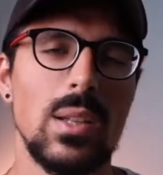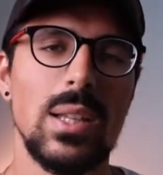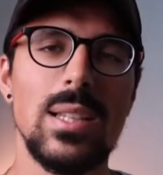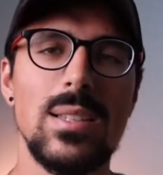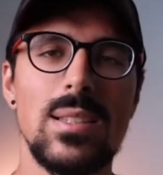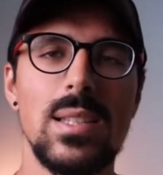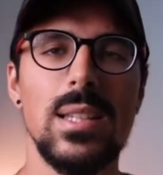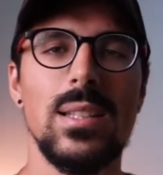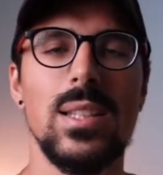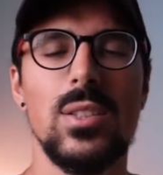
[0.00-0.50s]
Now,
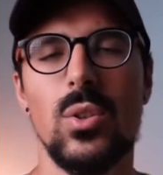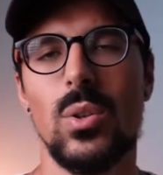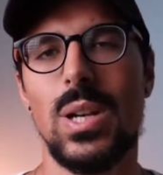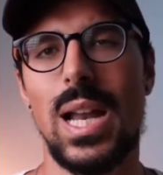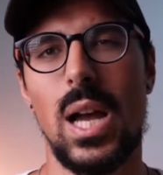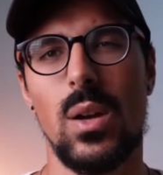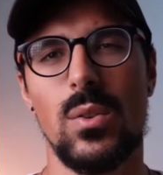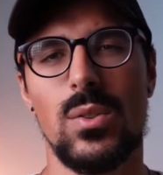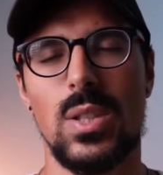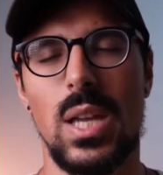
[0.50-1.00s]
let's say that
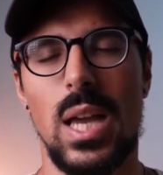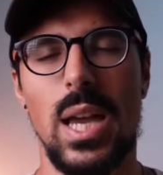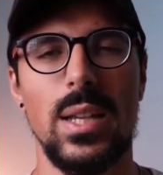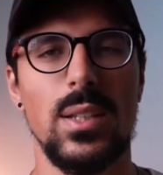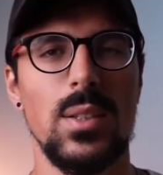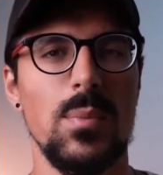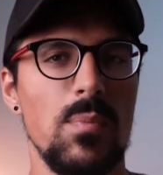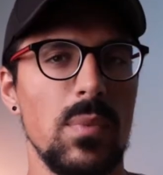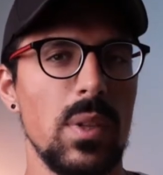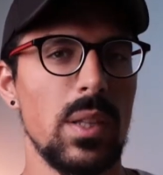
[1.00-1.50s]
you're
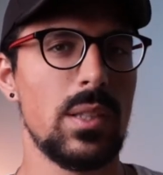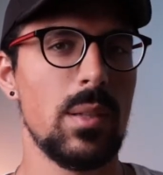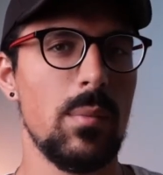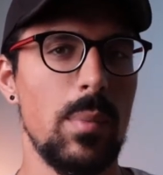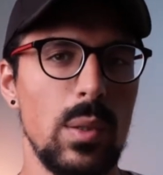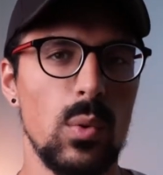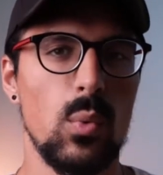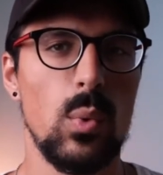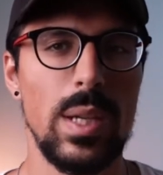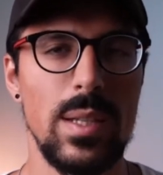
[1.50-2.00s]
outside, it's a
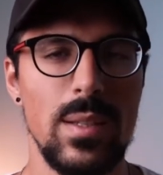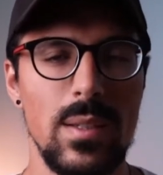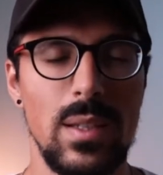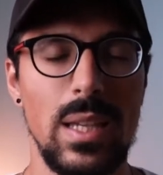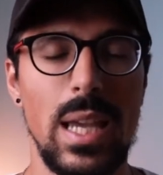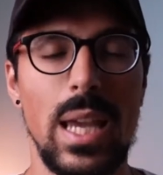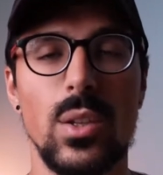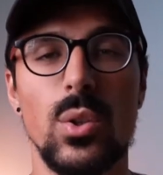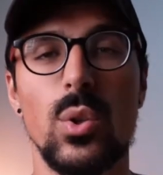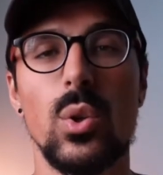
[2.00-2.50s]
bit
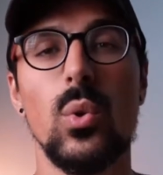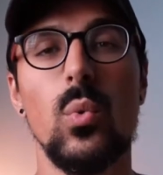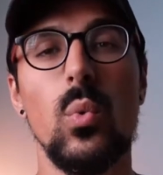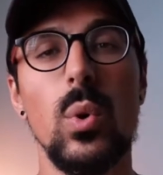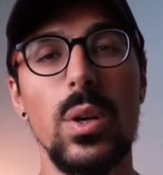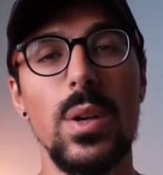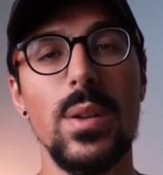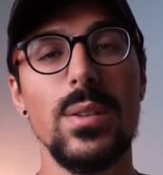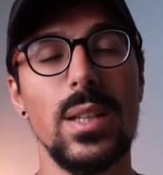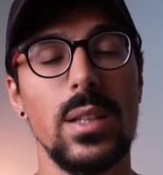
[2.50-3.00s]
windy, and you're
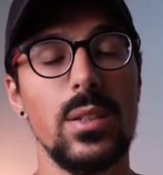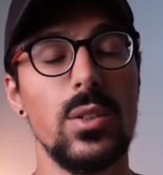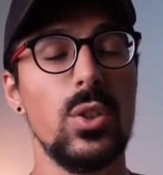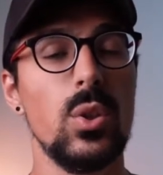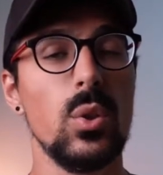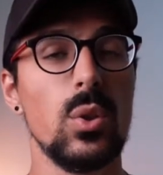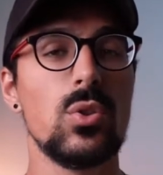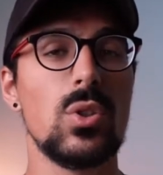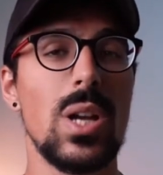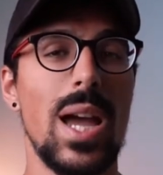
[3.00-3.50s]
worried
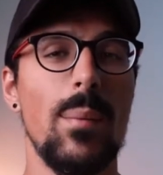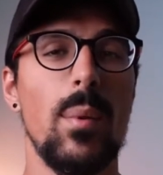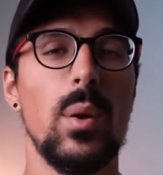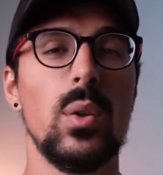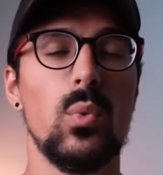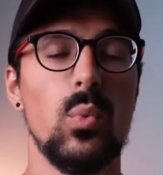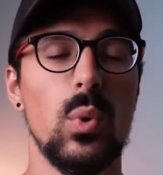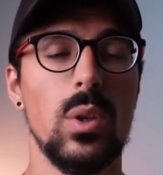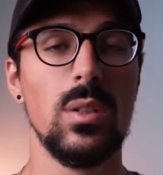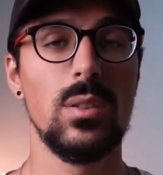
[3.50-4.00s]
that your
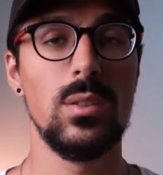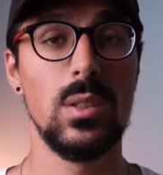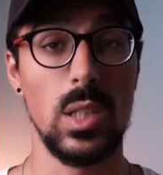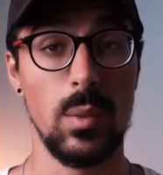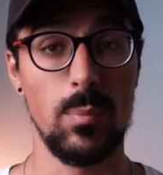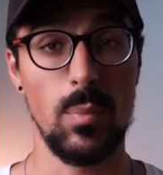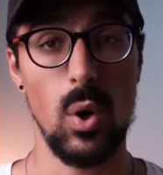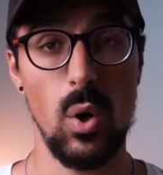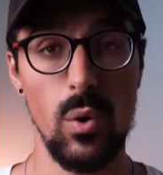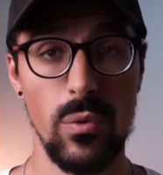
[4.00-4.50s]
tripod will
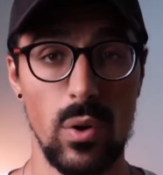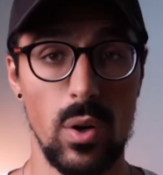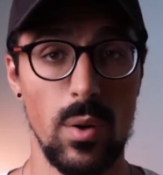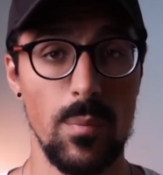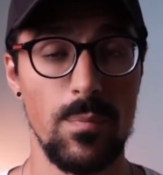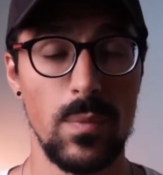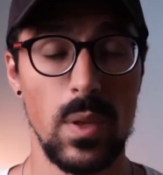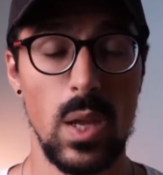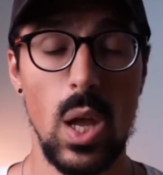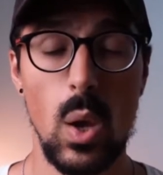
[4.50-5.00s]
tip
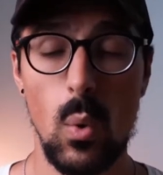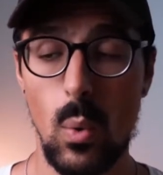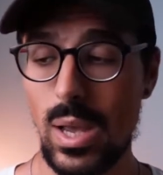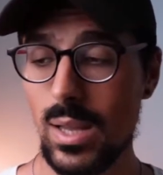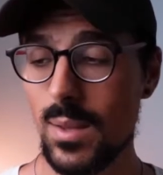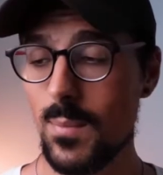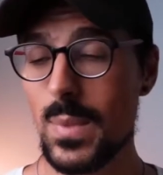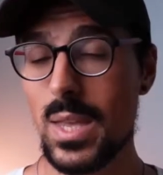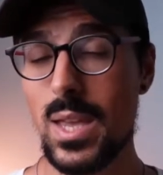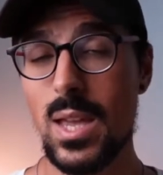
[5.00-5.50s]
over.
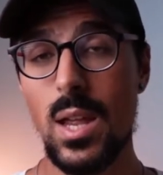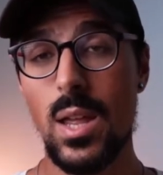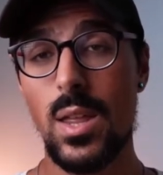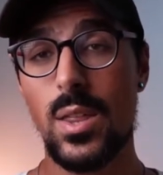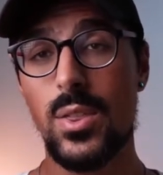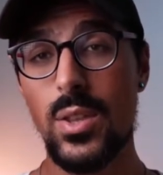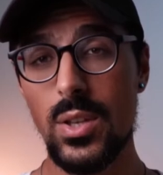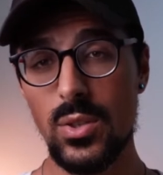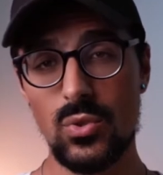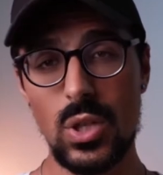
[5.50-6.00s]
Well,
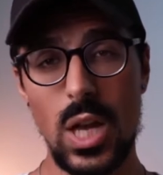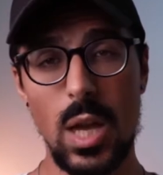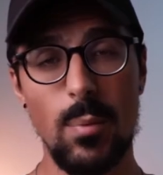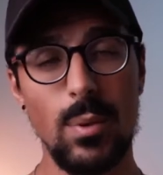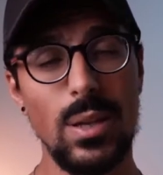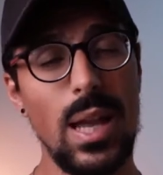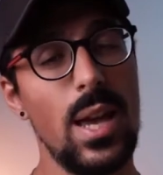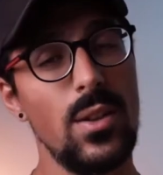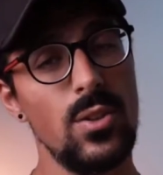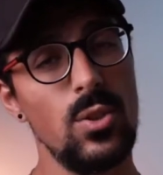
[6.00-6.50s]
this
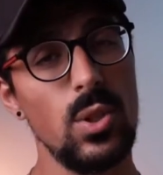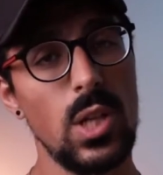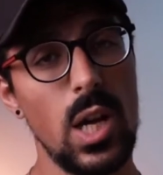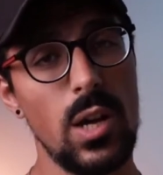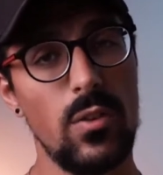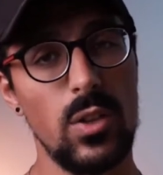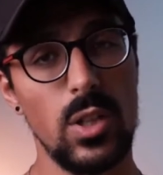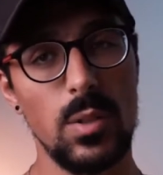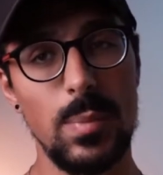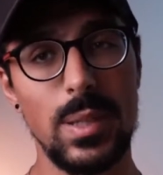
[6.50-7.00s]
tripod has you
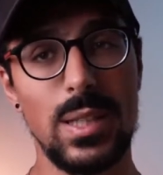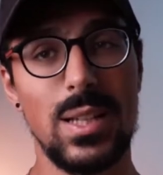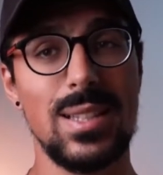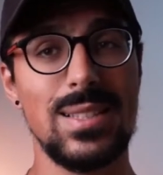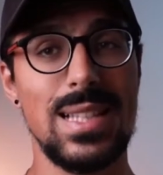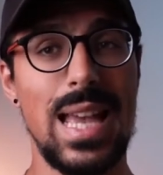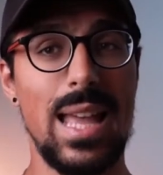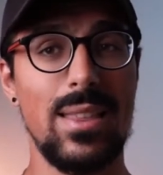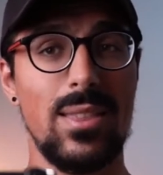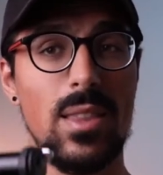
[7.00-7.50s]
covered
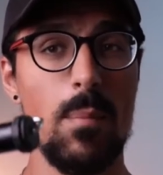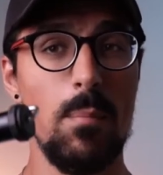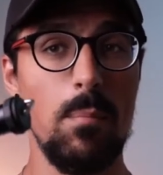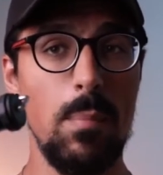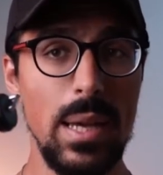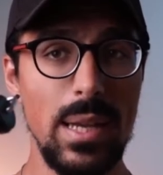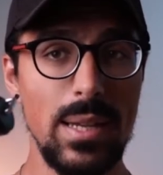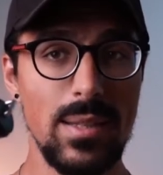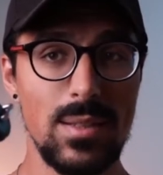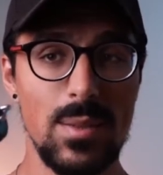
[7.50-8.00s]
because at the
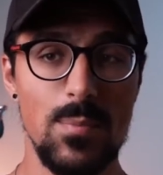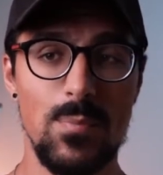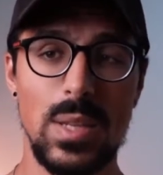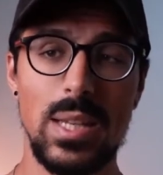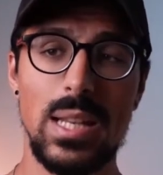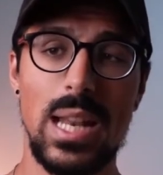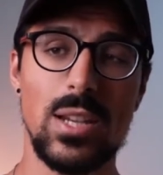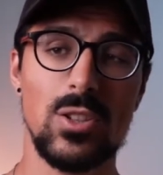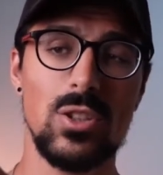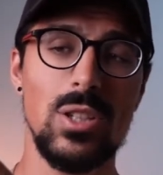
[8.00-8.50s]
base,
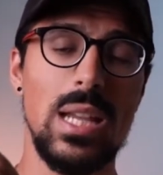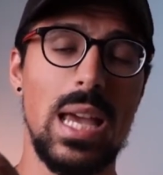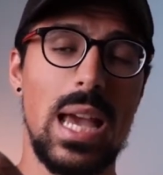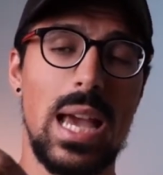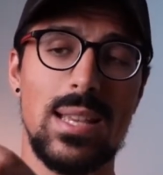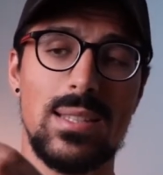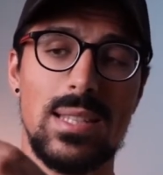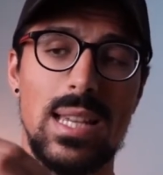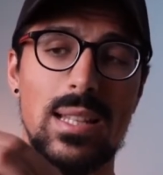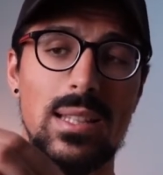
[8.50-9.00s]
it actually
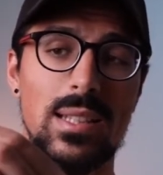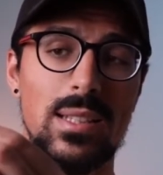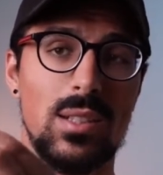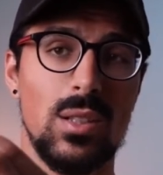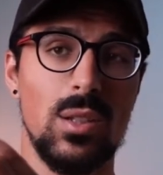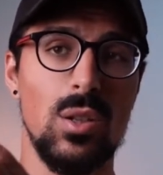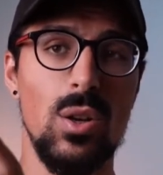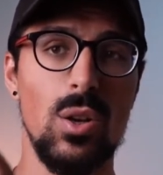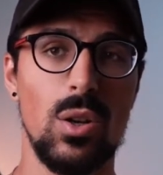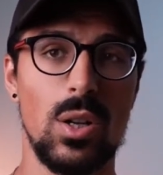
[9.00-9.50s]
has a
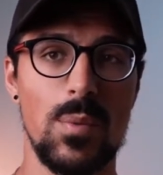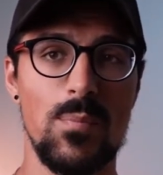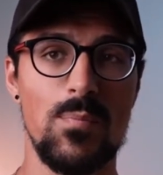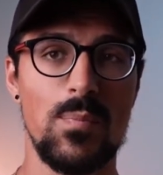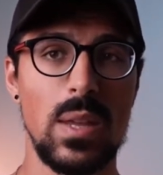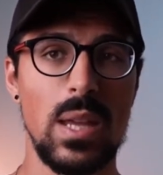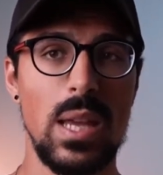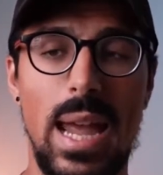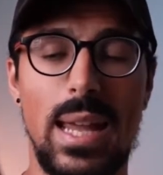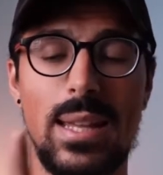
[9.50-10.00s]
little hook.
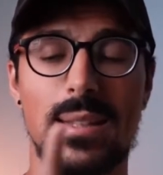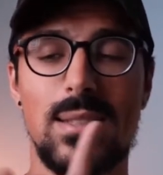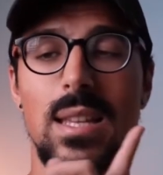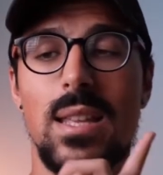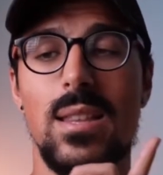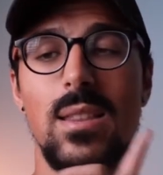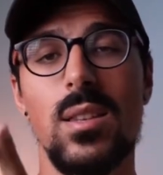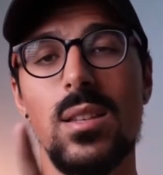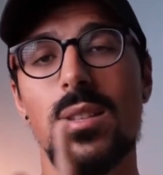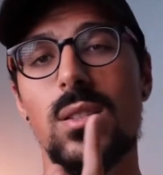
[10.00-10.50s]
And
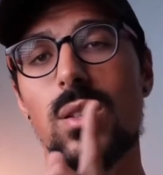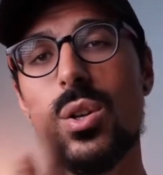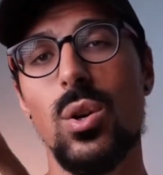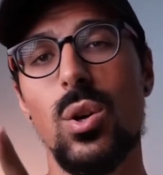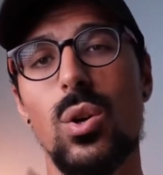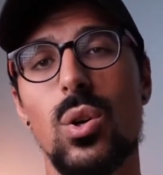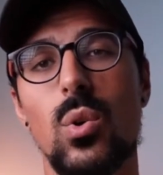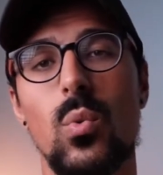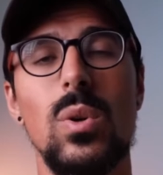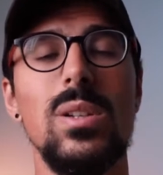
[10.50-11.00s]
this
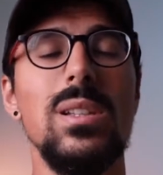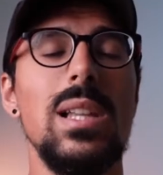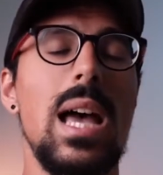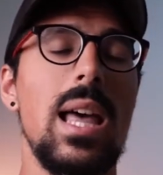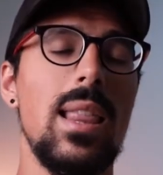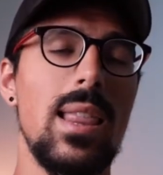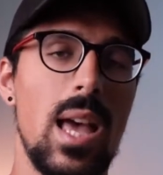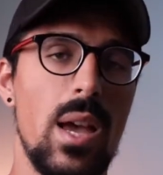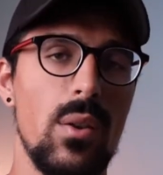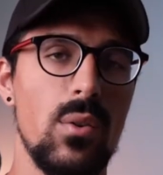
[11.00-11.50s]
hook will
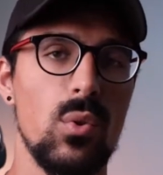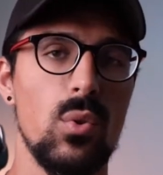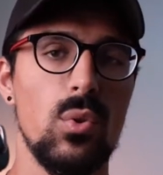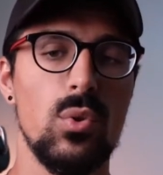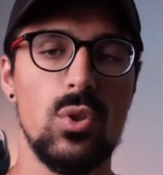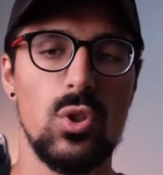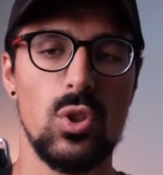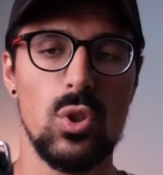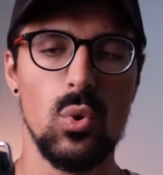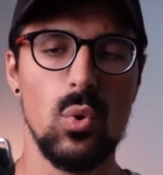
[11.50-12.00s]
allow
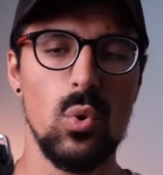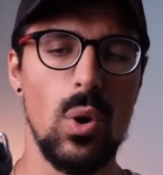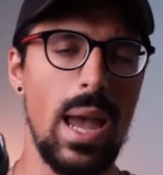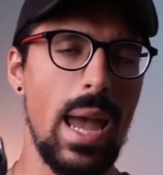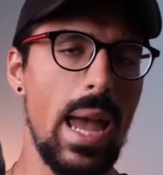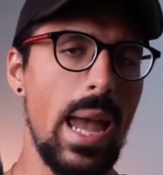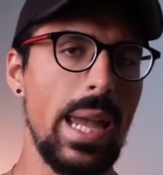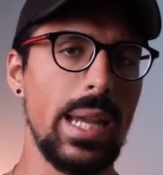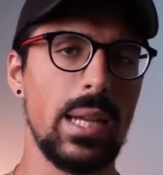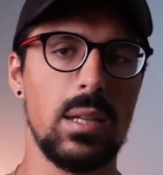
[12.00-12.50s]
you to
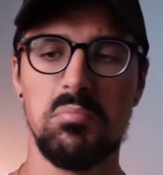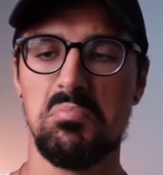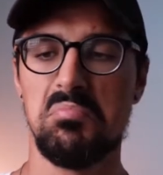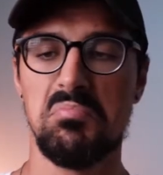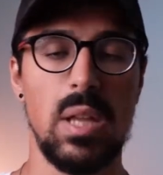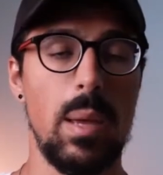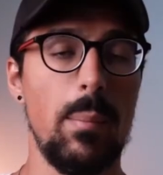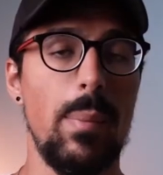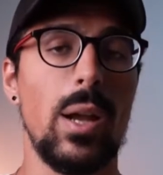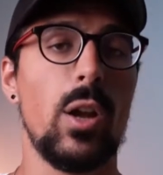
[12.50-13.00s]
hang
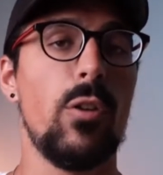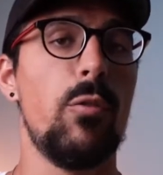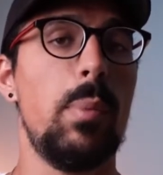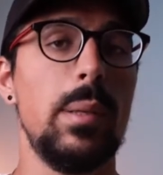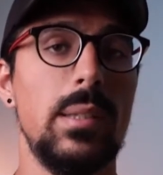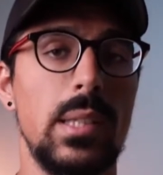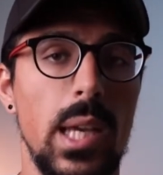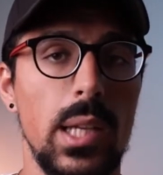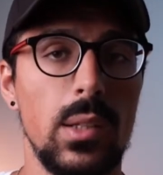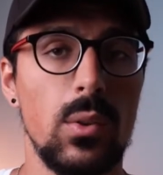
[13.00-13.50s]
a bag of
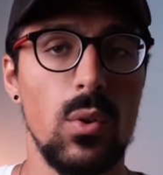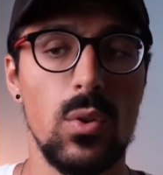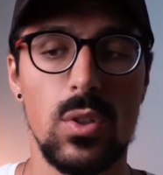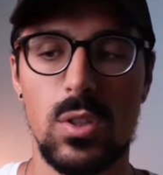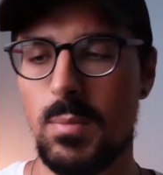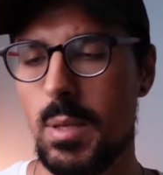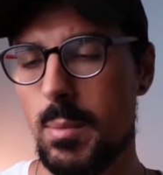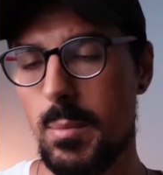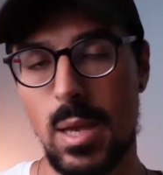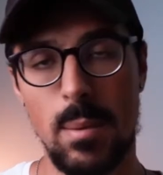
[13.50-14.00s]

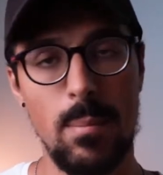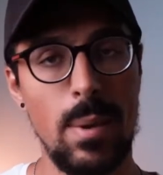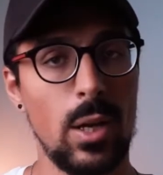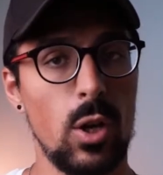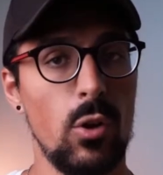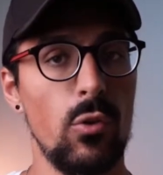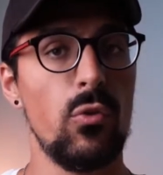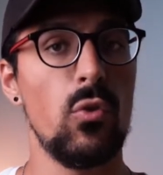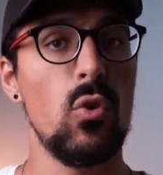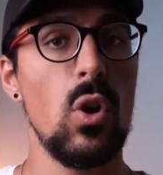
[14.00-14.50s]
potatoes, maybe a
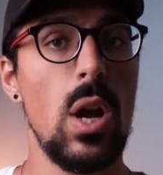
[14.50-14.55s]
bag of